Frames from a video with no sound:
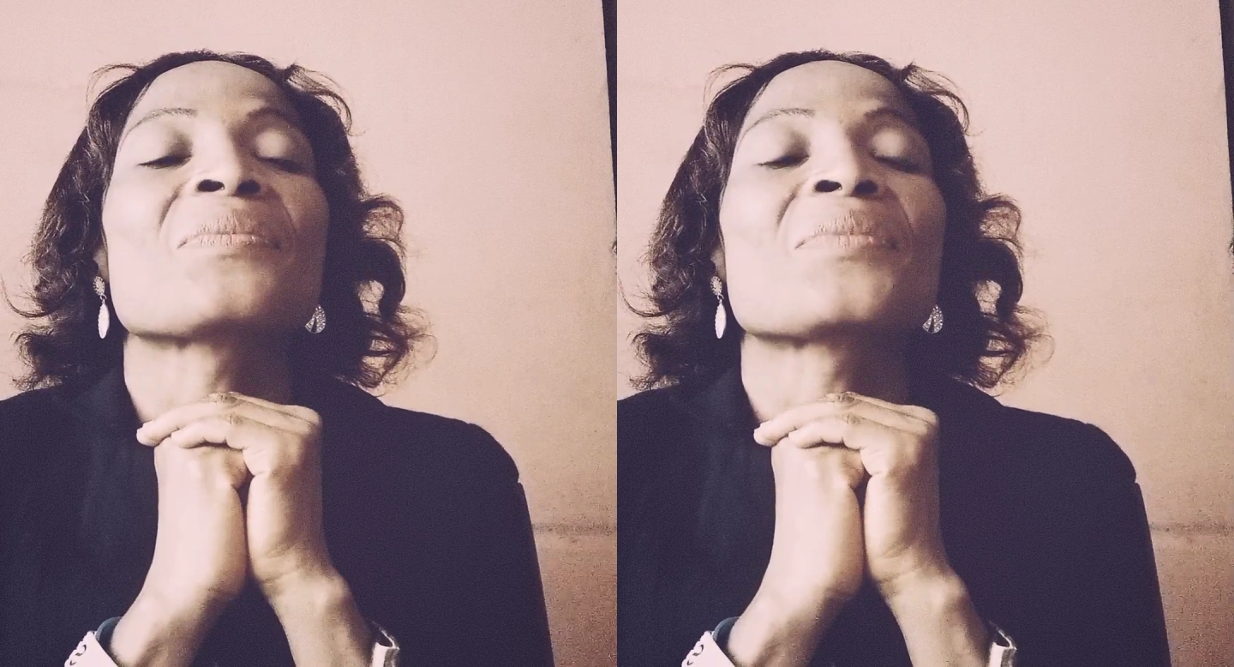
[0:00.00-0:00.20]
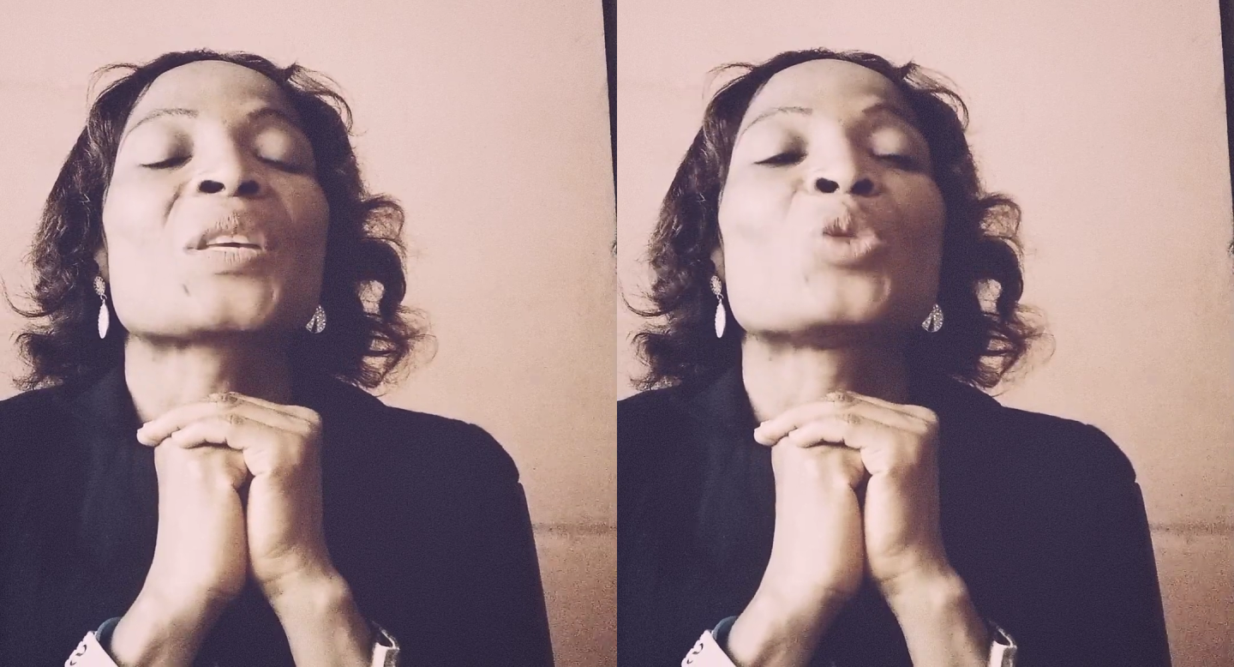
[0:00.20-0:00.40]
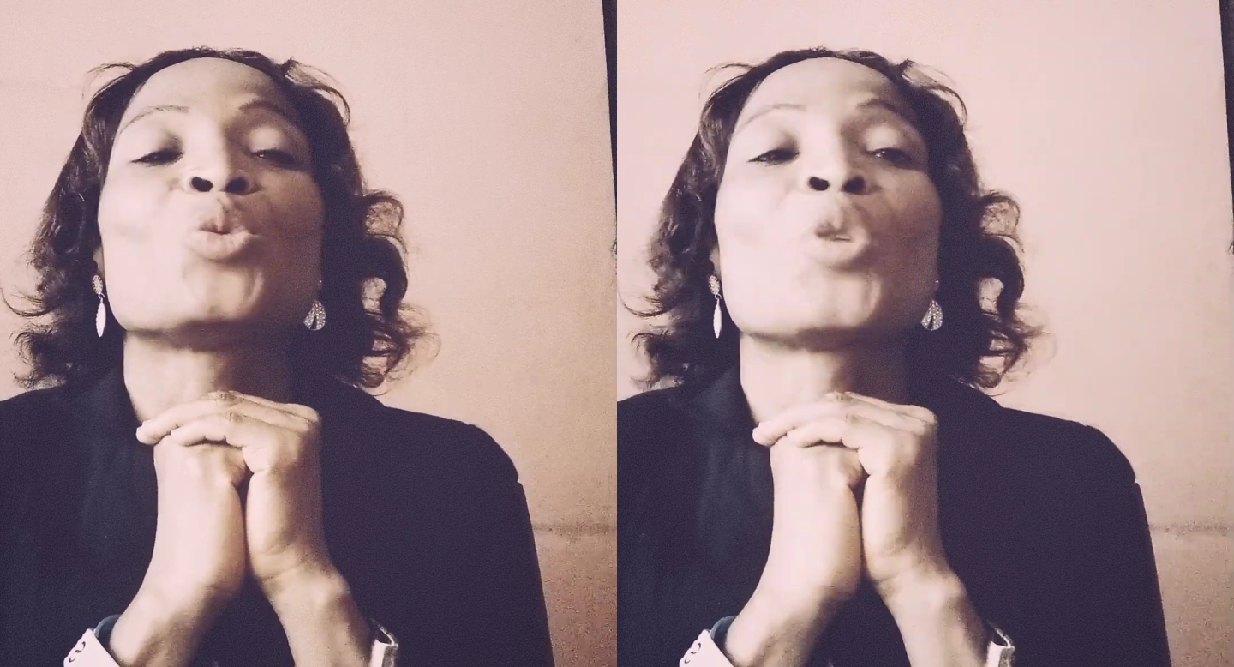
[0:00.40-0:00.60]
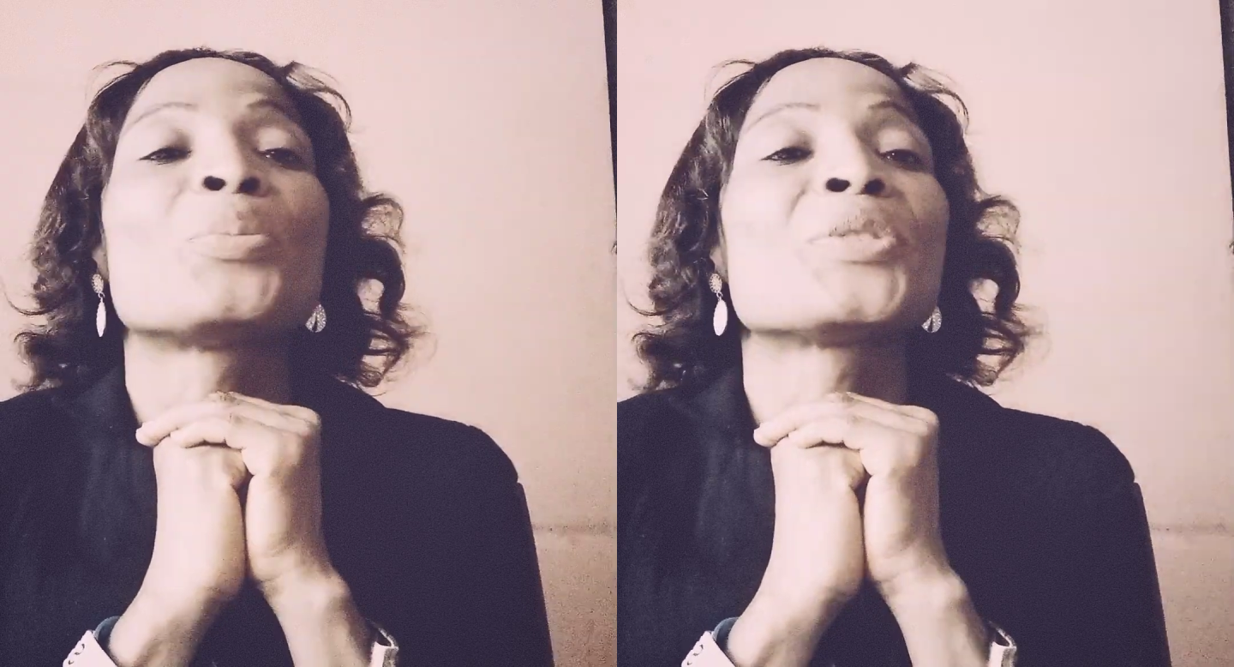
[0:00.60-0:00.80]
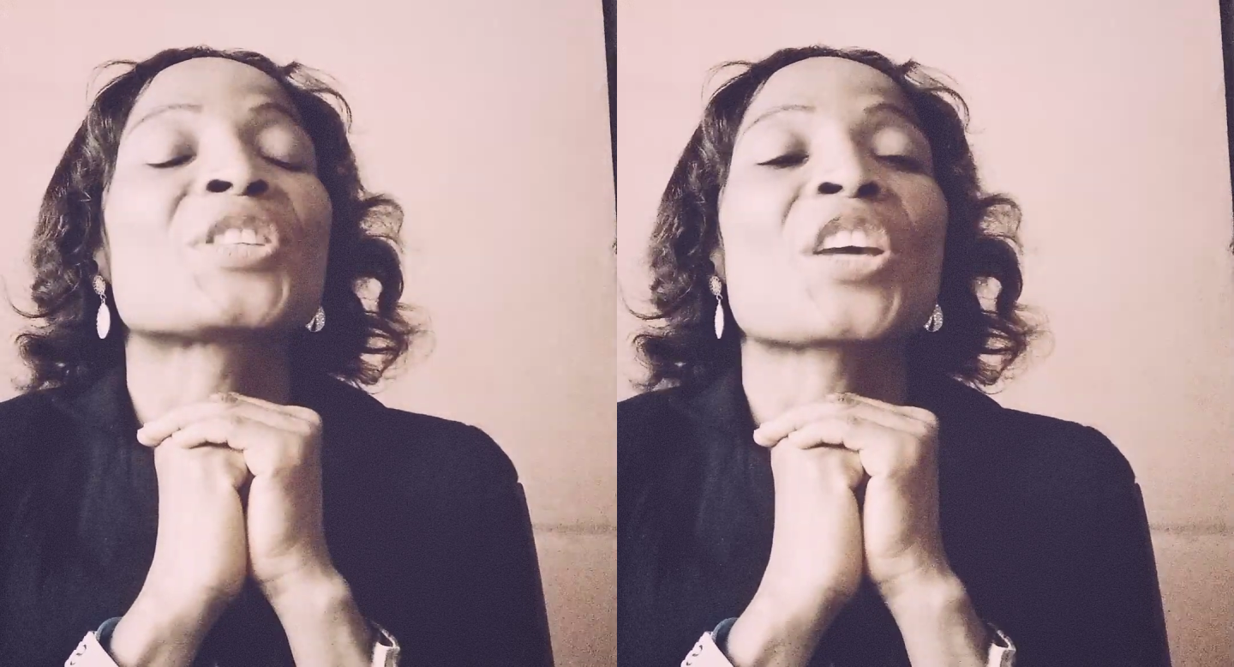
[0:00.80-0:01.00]
you double
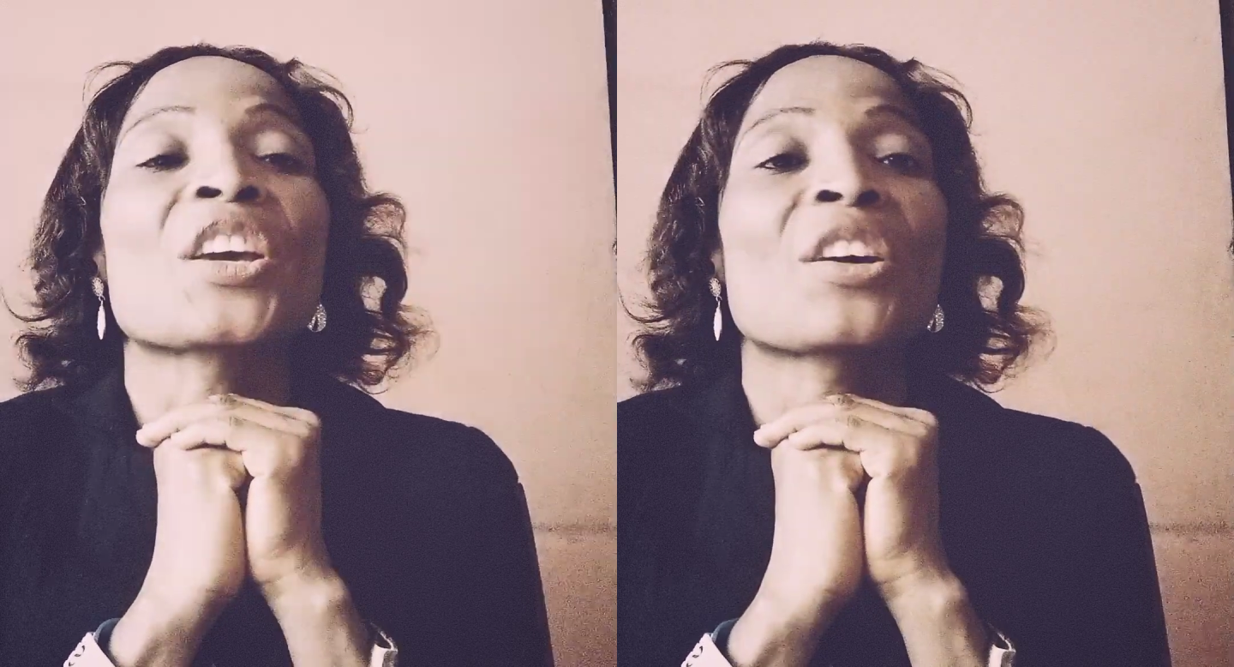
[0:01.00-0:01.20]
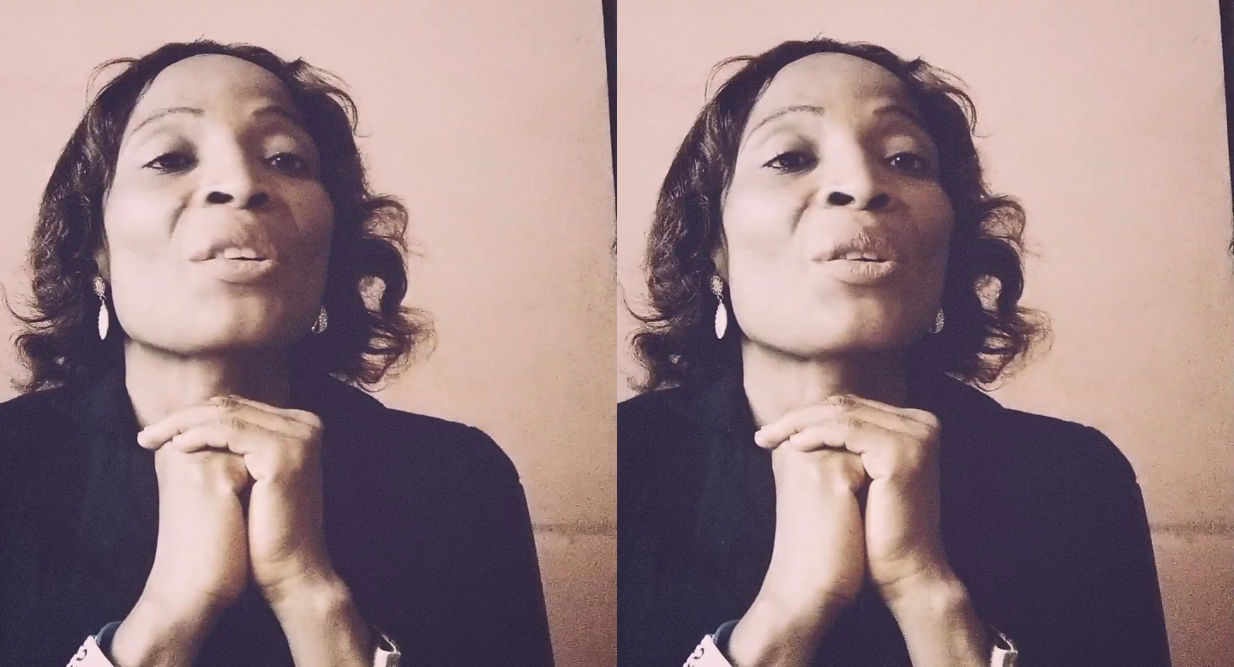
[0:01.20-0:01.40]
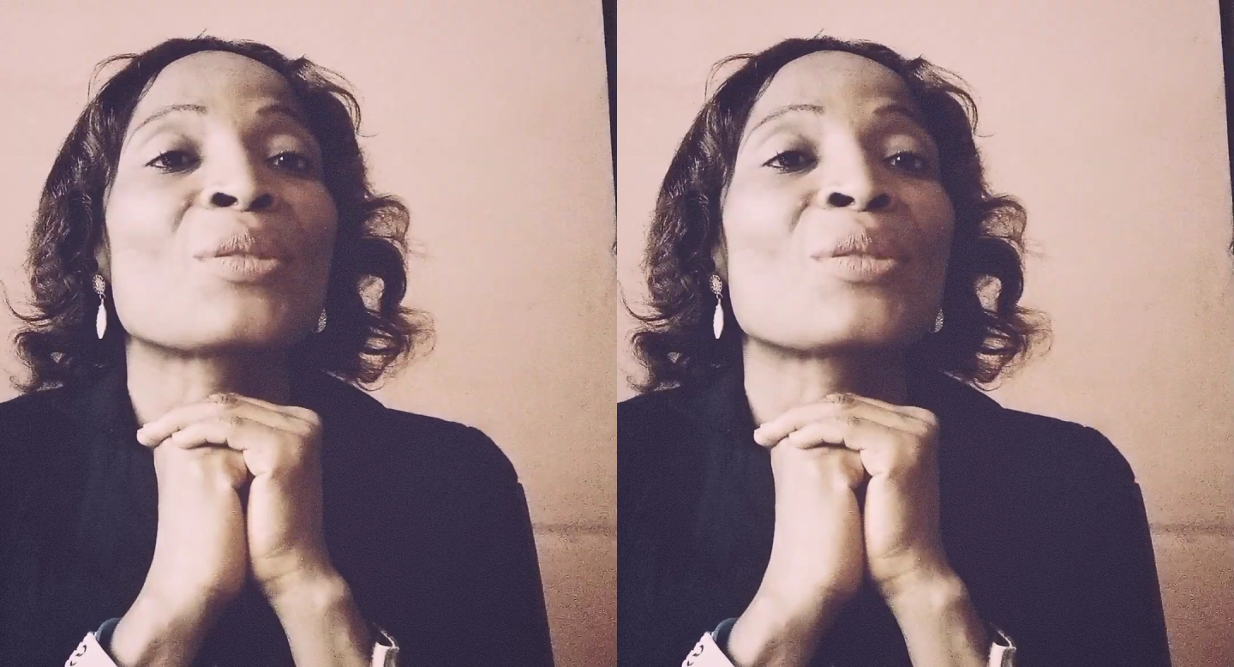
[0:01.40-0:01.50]
check all